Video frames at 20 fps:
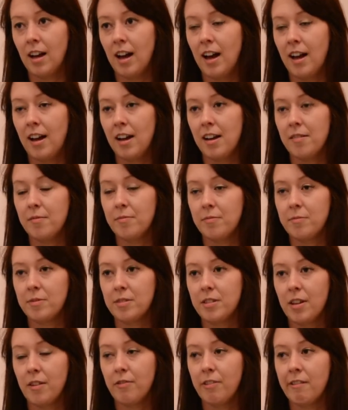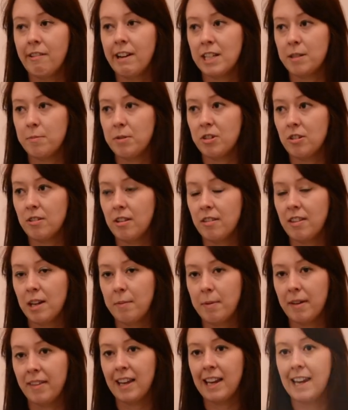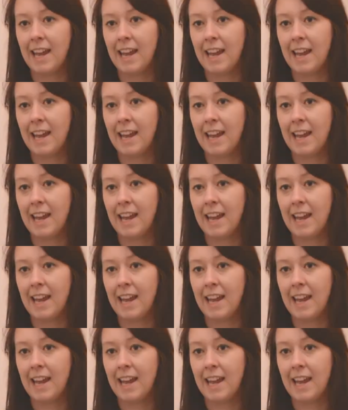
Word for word: Um, so for their exhibition, they think about their